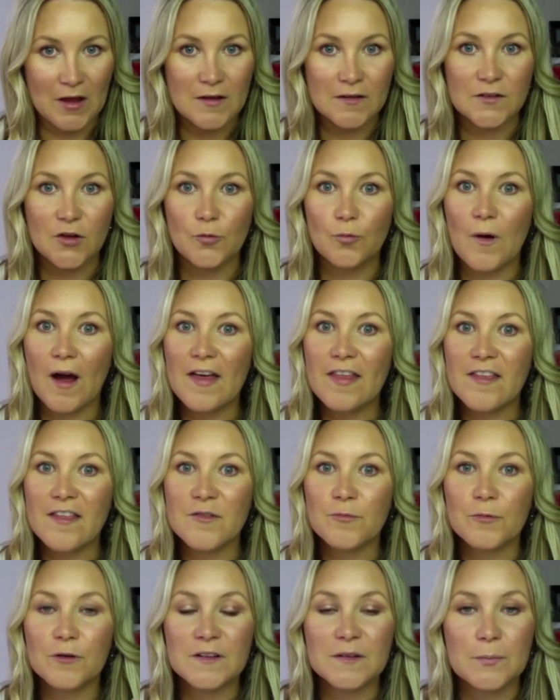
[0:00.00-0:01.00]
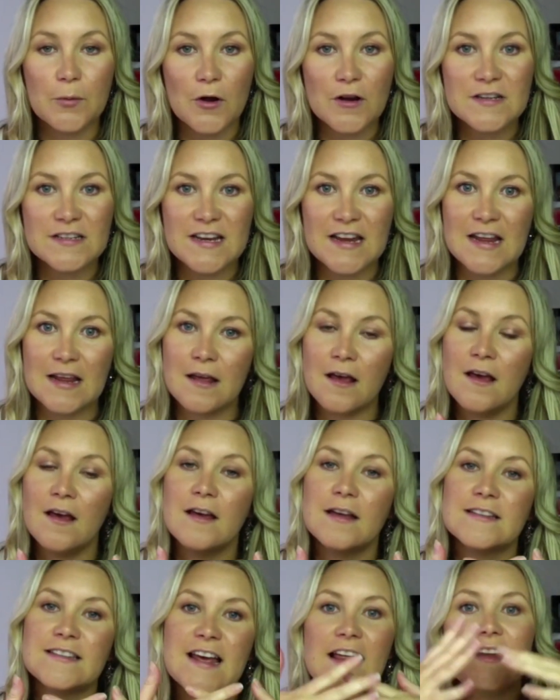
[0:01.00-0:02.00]
So rather than responding,
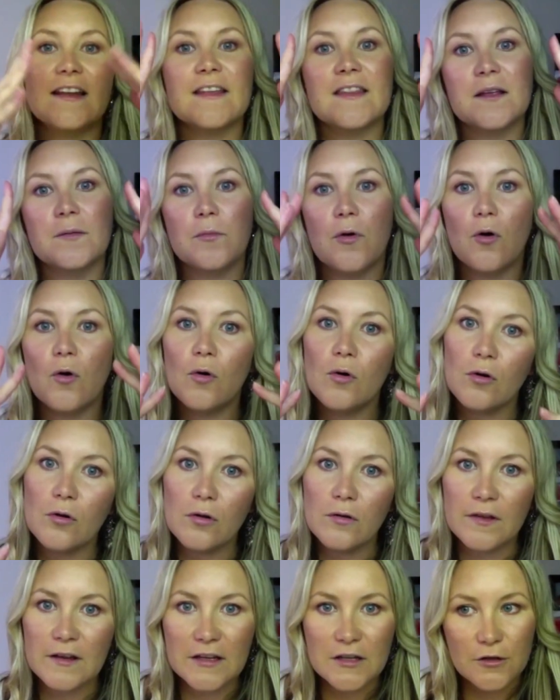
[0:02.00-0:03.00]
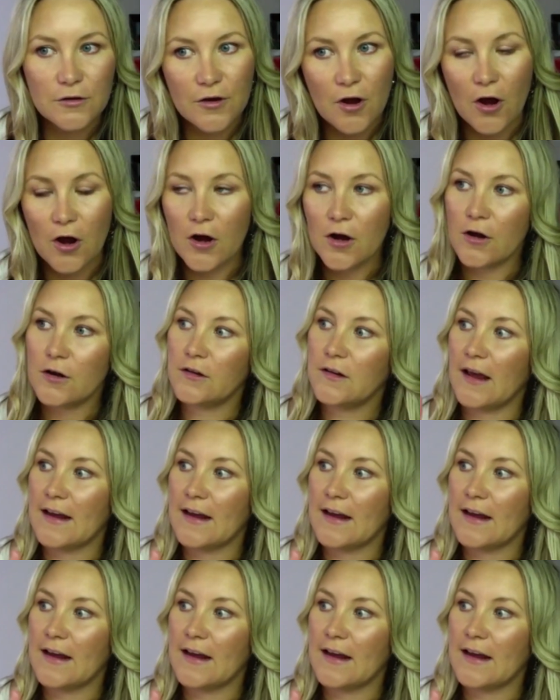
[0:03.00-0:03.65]
telling them all that you know,